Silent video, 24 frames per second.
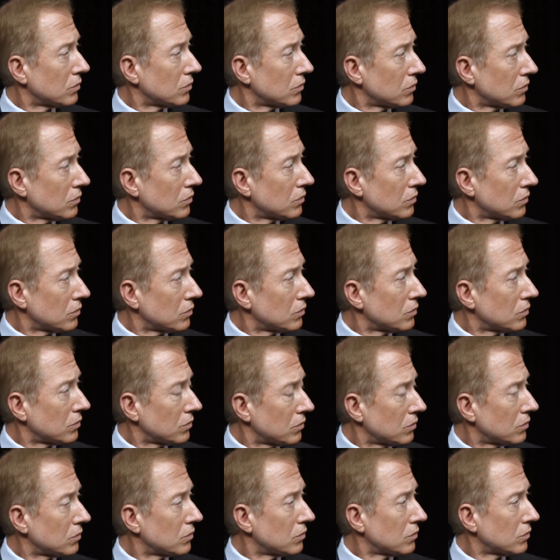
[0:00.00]
and hey, I
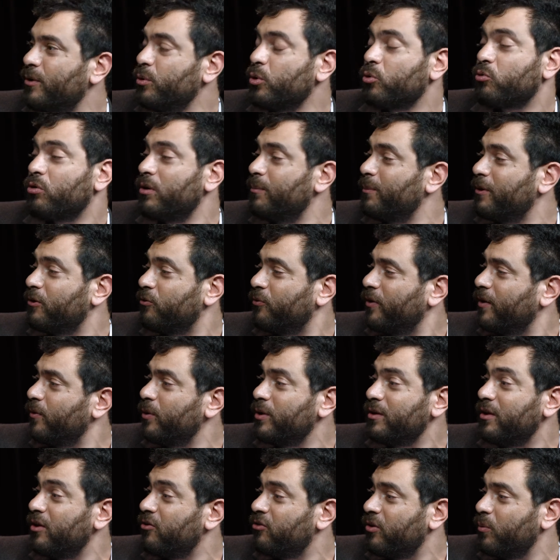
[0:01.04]
guess their treatment's
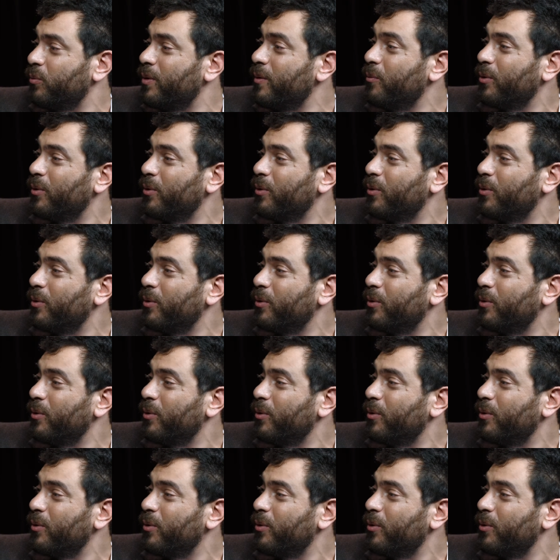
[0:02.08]
fairly decent.